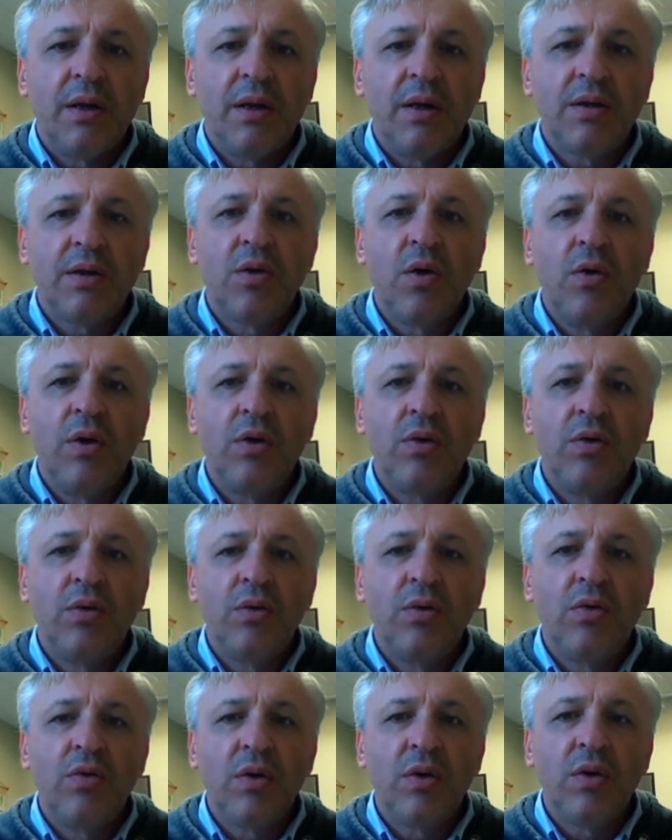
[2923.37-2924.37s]
is going
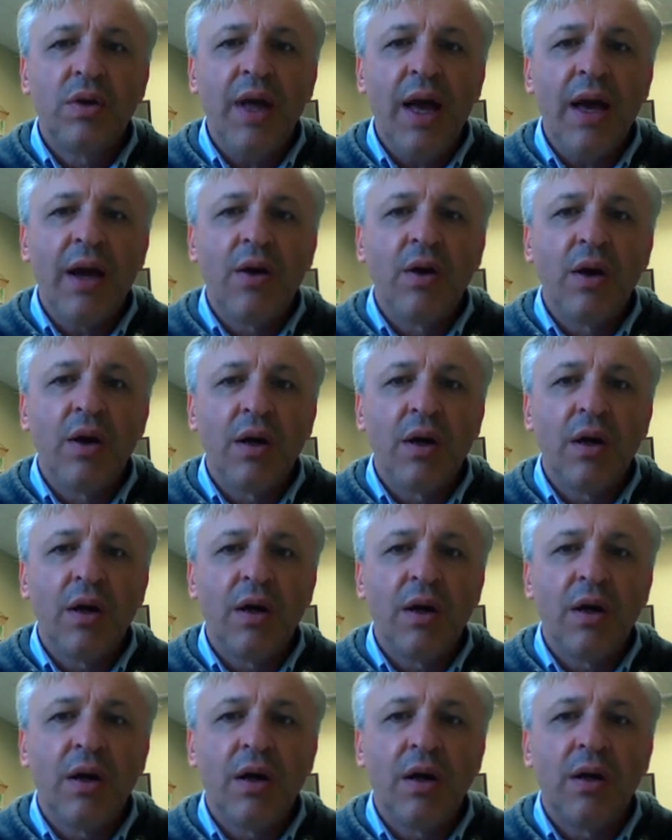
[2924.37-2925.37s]
to take
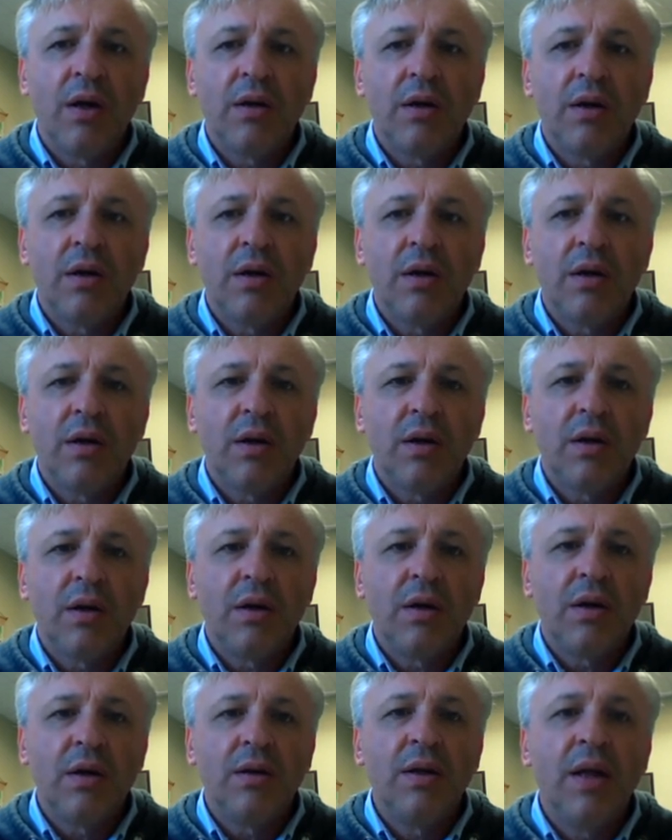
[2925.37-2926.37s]

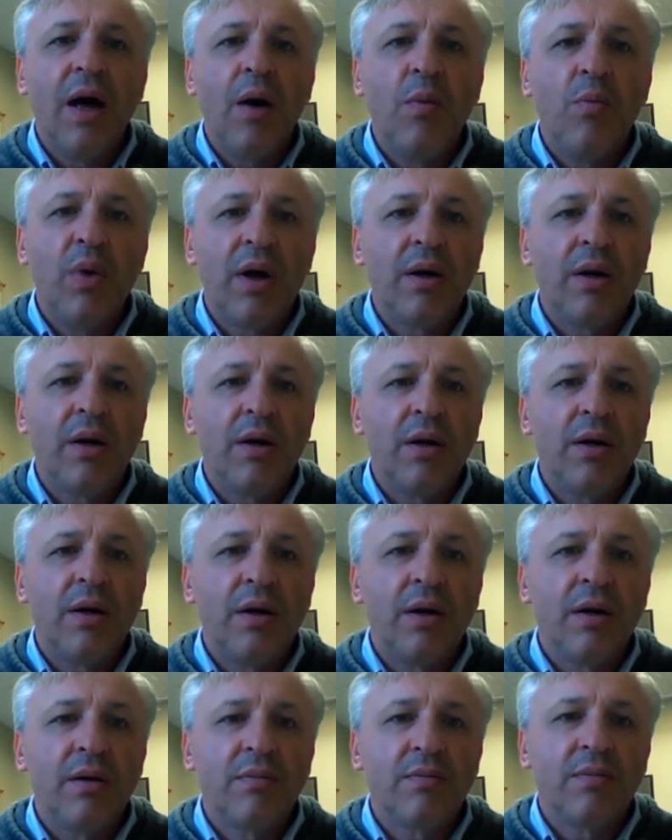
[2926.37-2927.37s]
a number
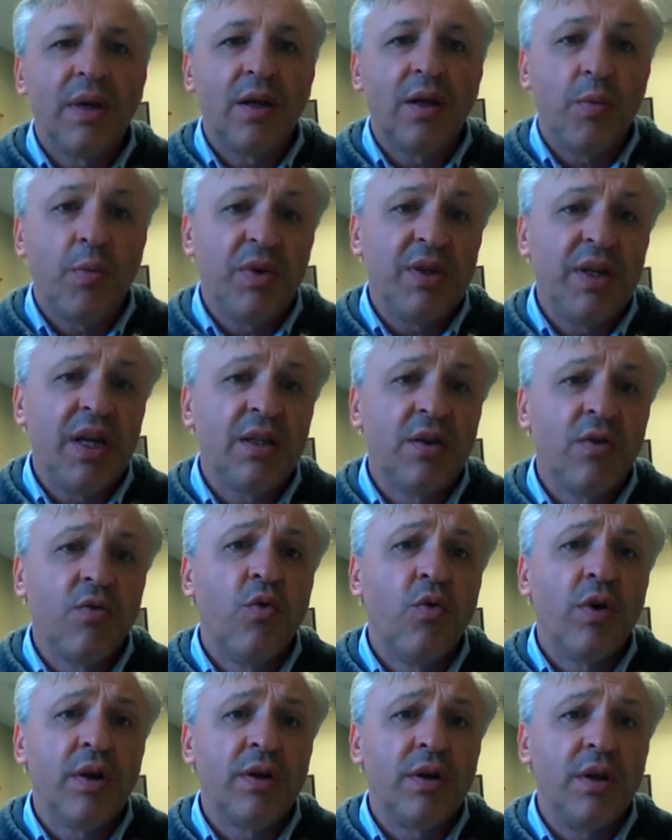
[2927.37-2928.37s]
that represents a
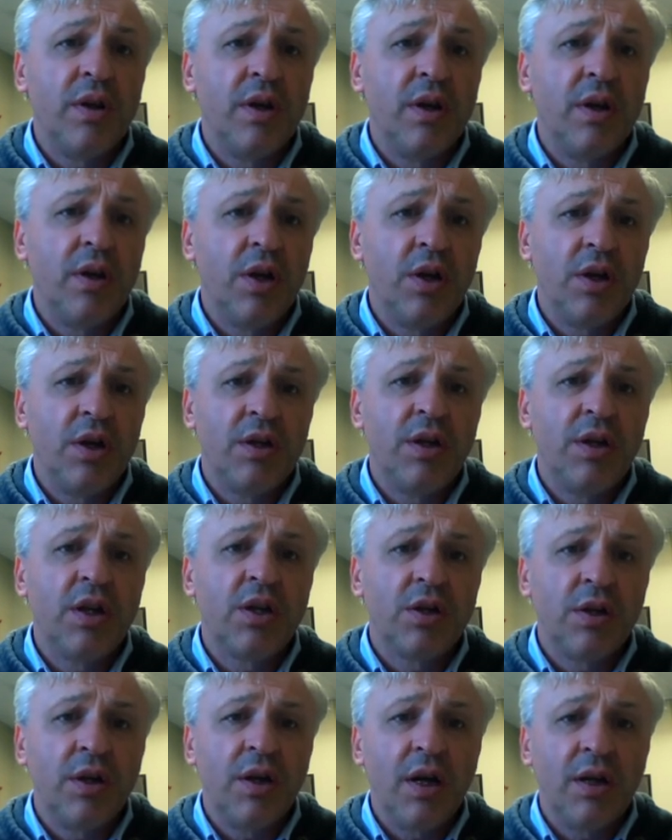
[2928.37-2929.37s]
word in the original
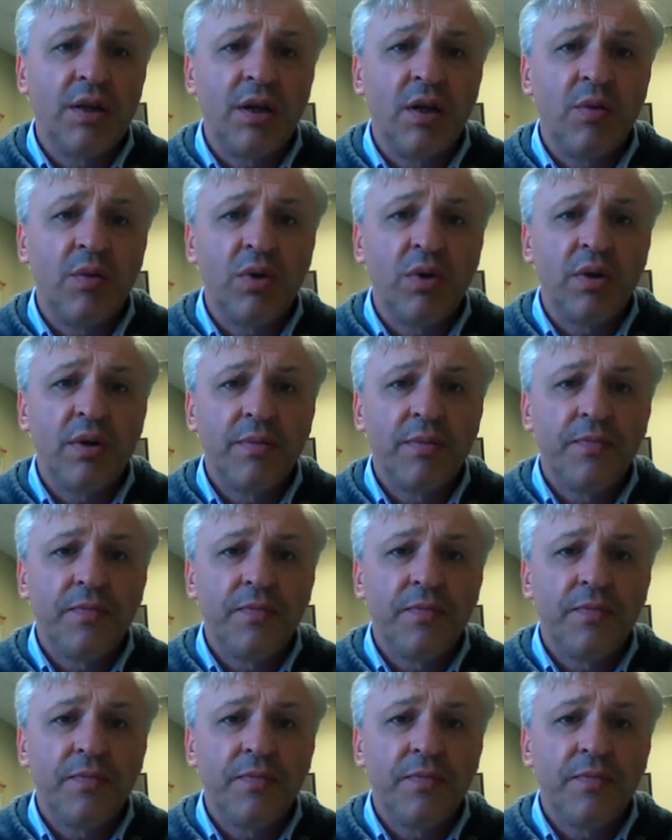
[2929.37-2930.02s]
dictionary as input.